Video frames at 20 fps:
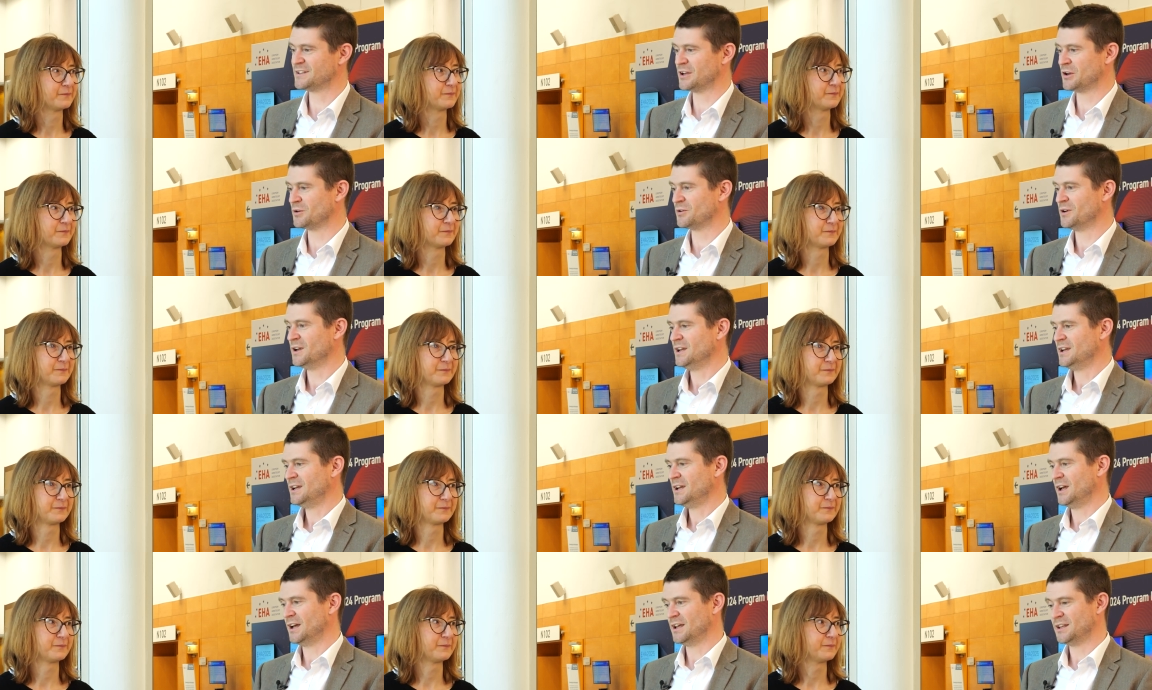Speaker 1: So
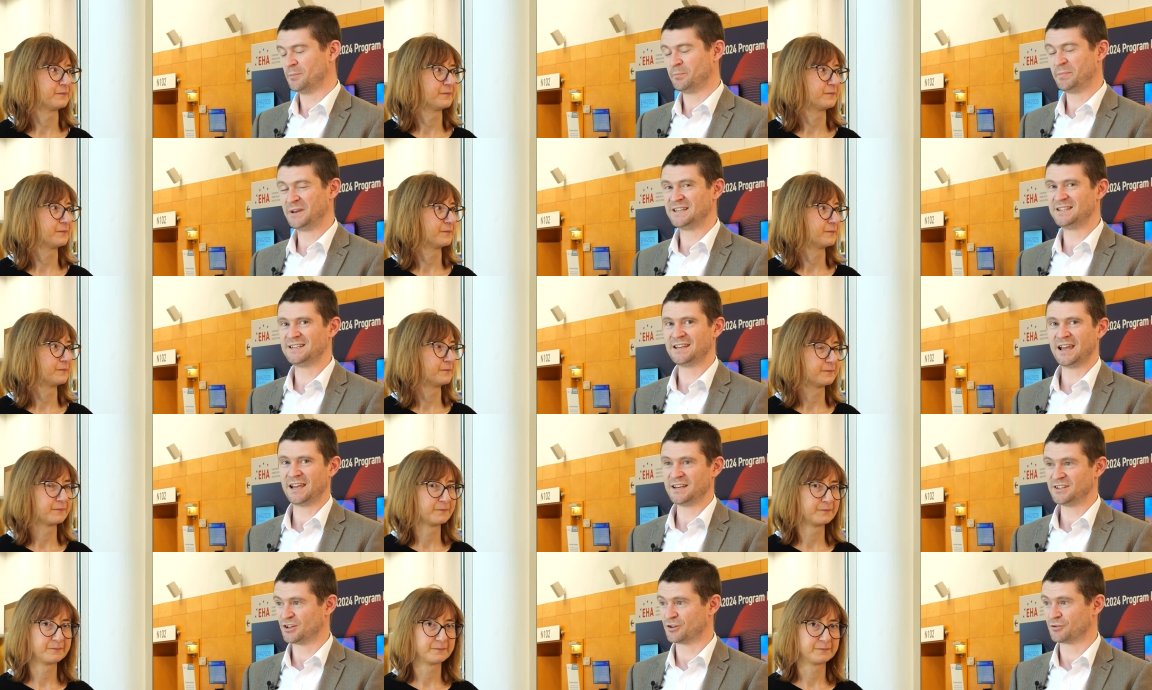uh, the
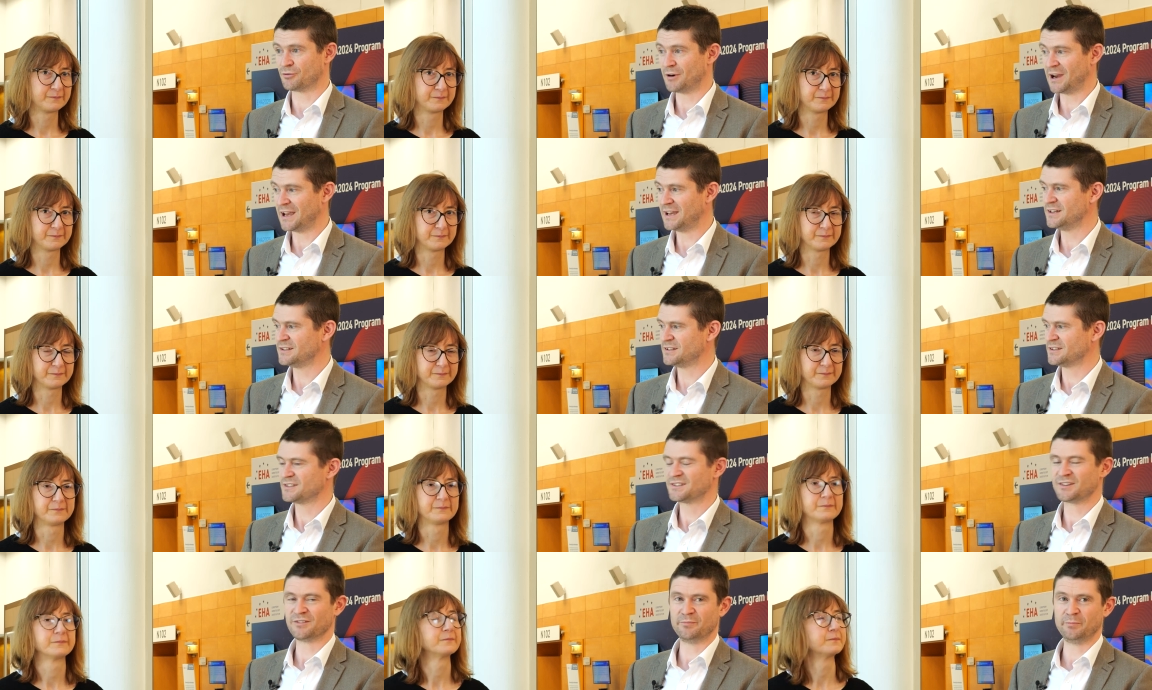BTK
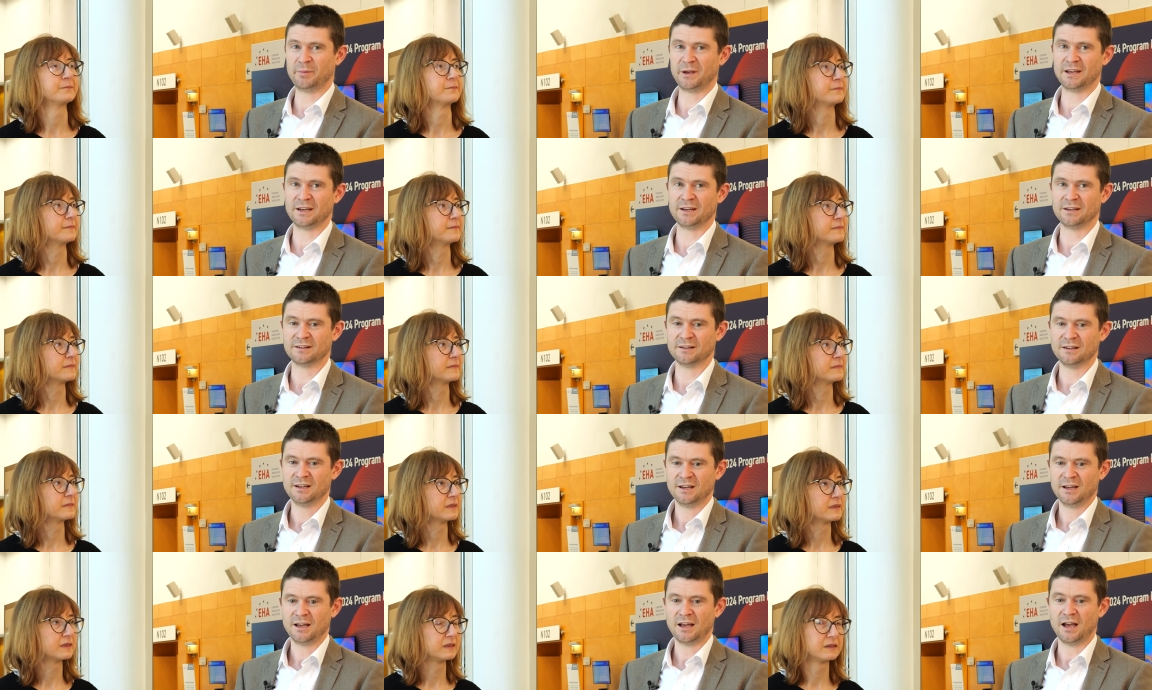degraders have
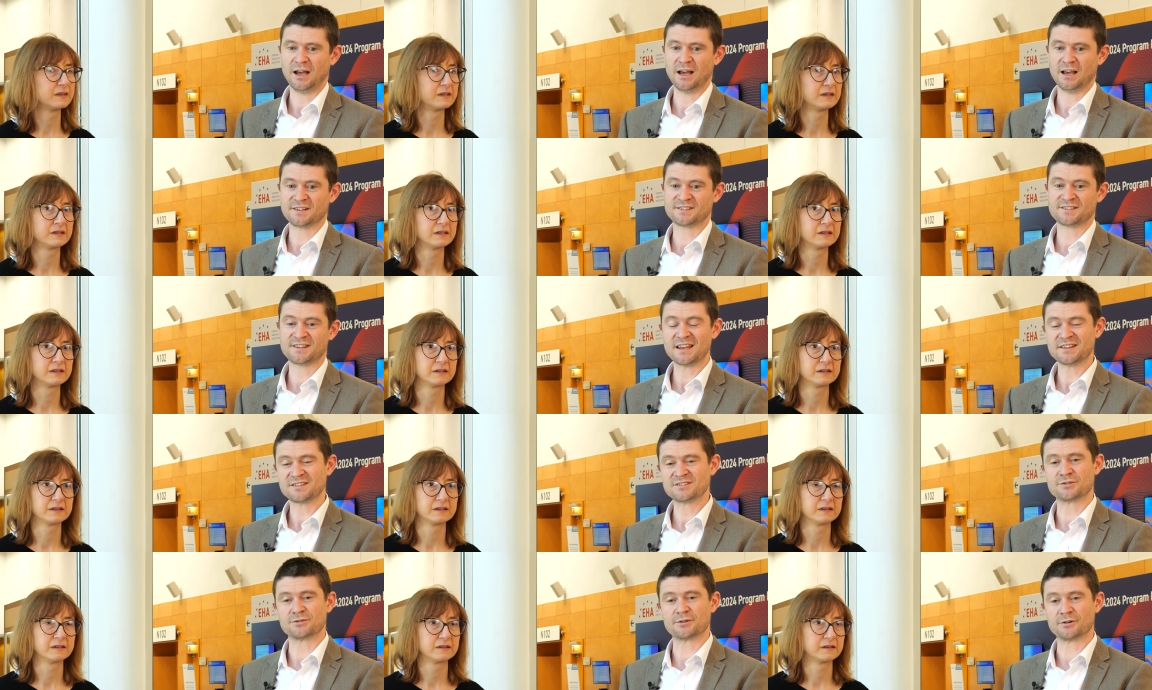been uh,
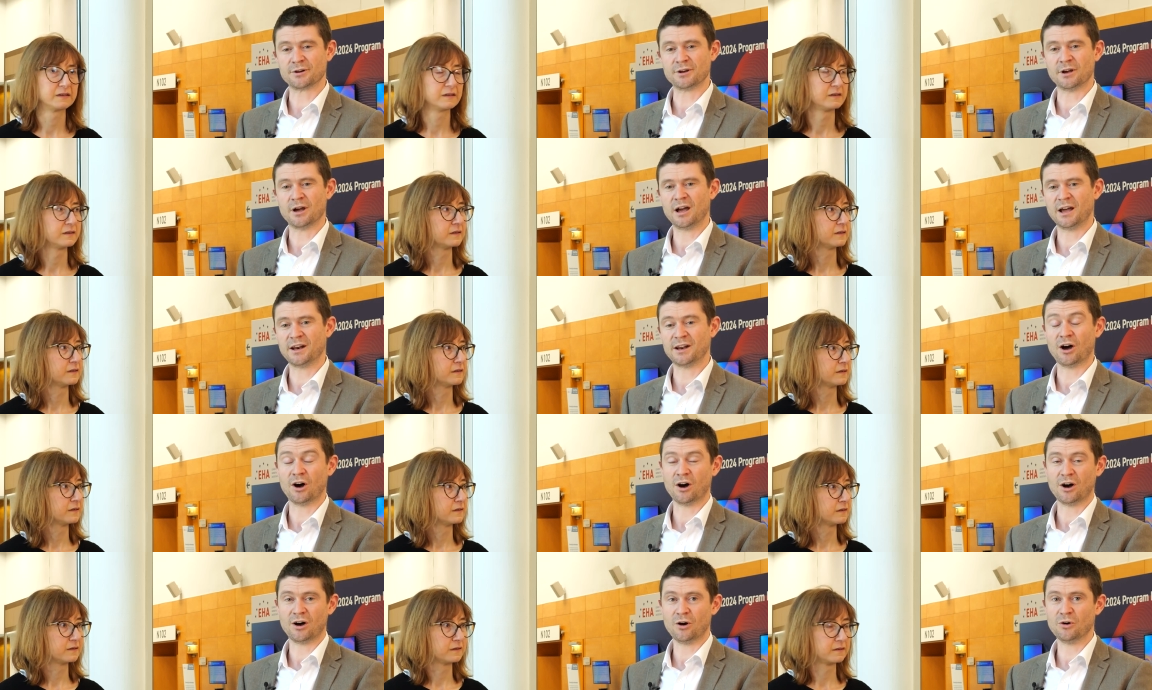assessed and,
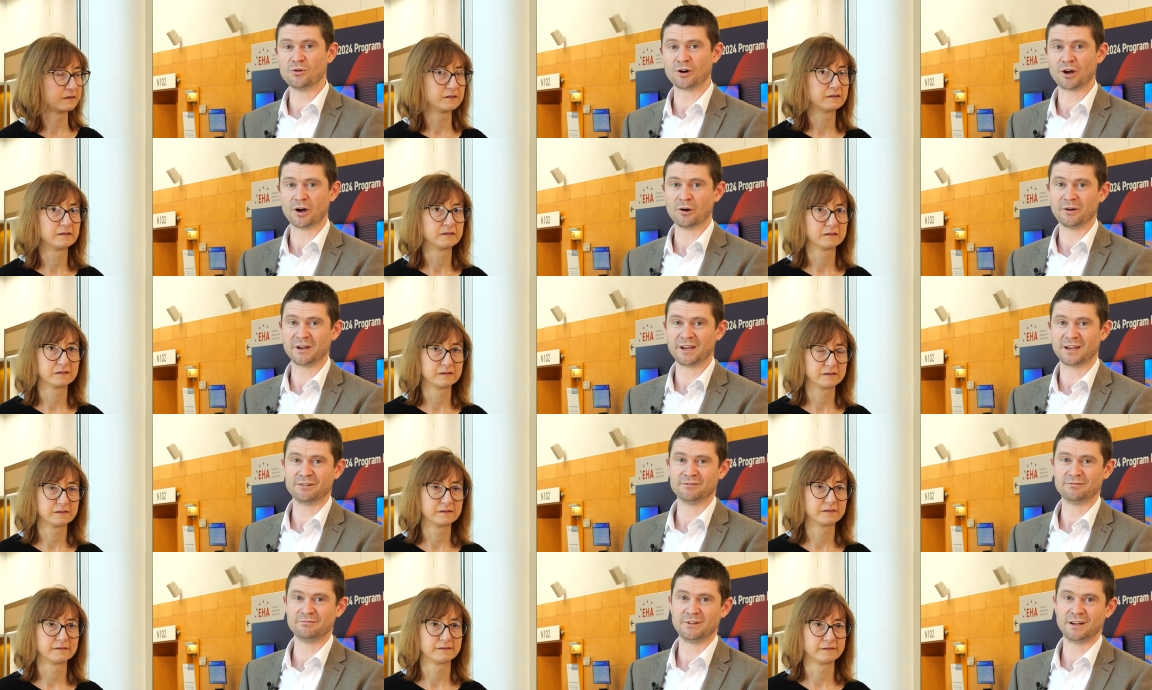and are
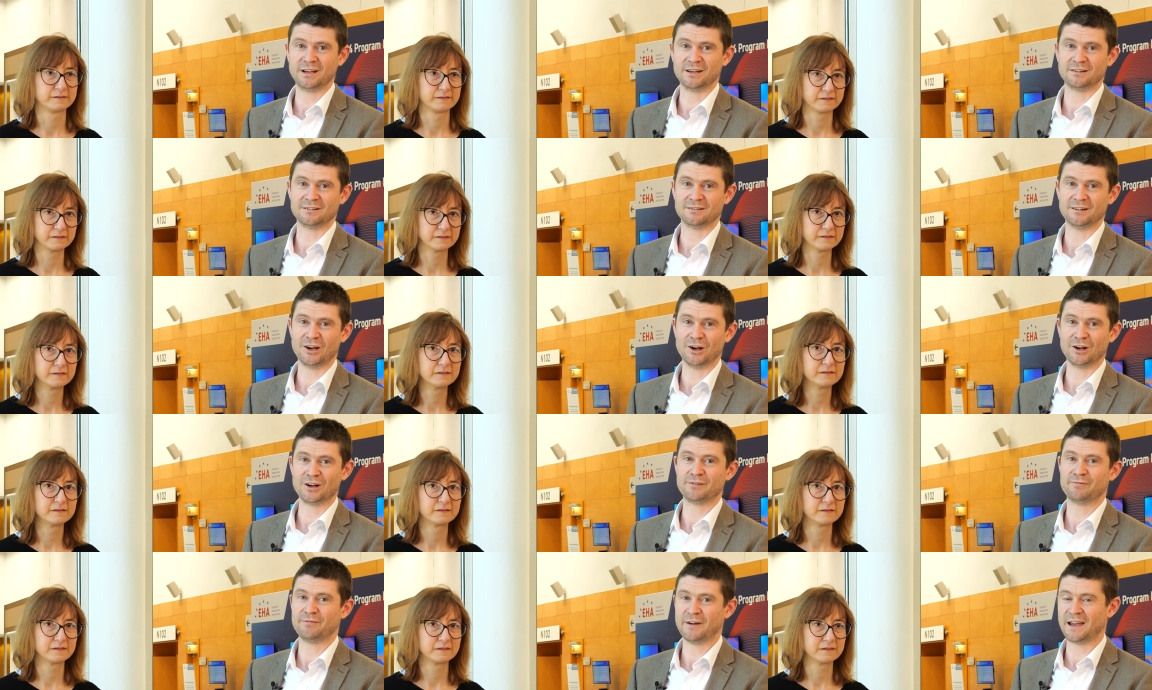ongoing in, in
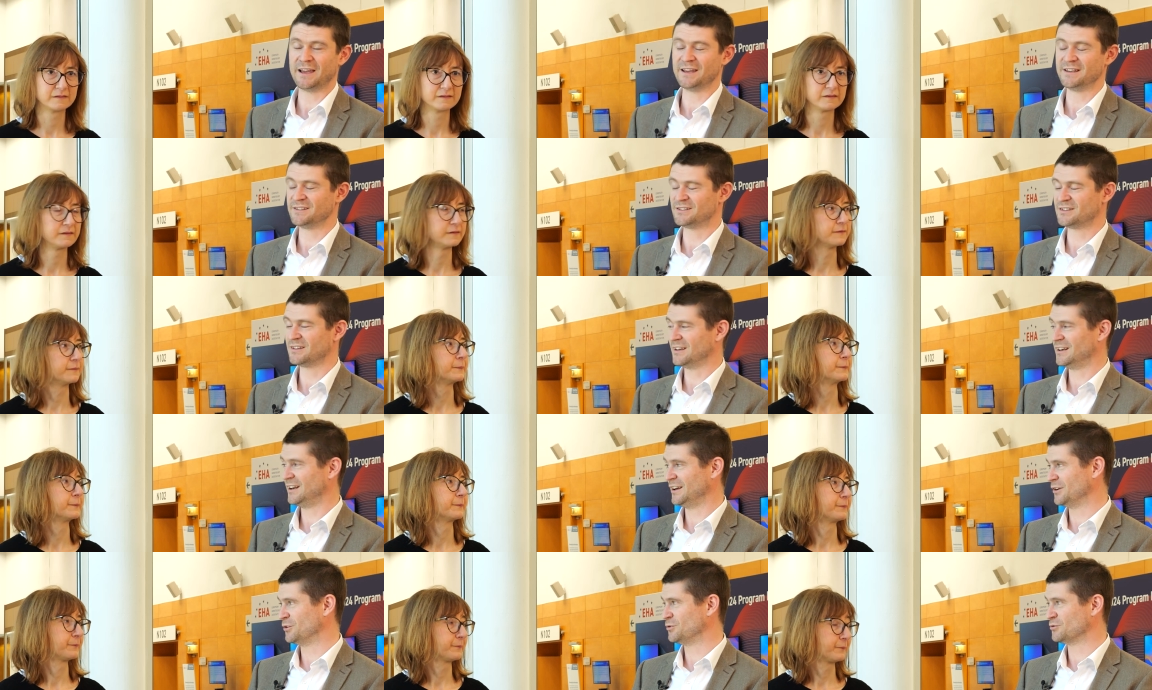early phase
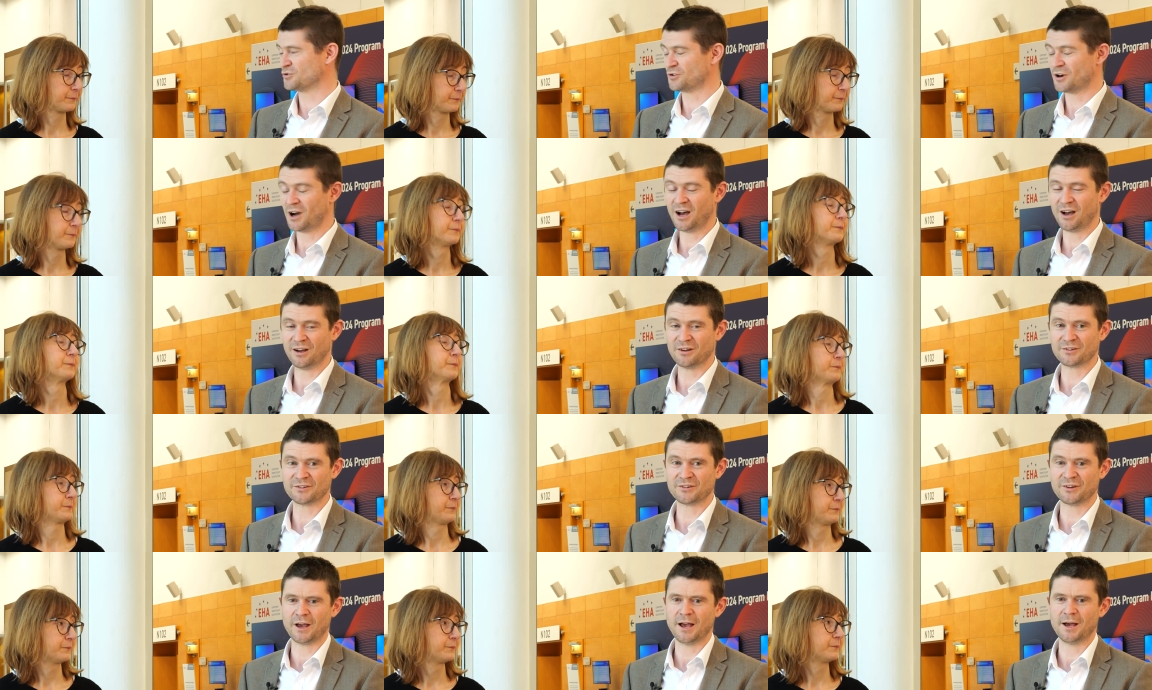clinical
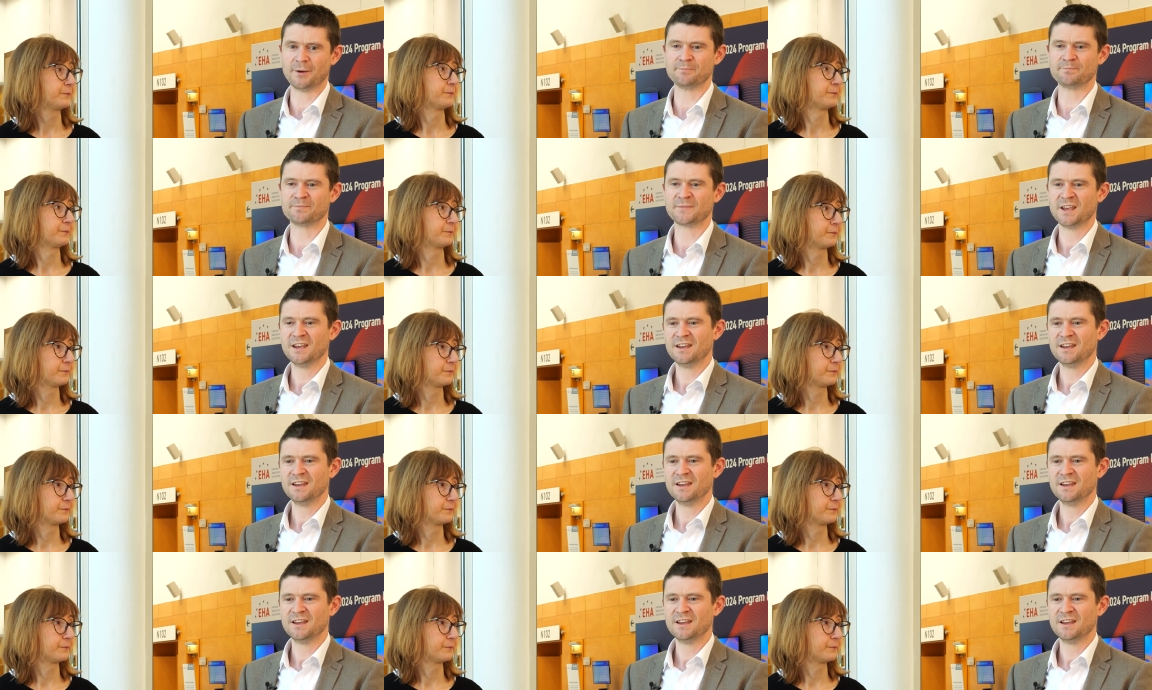trials. Um,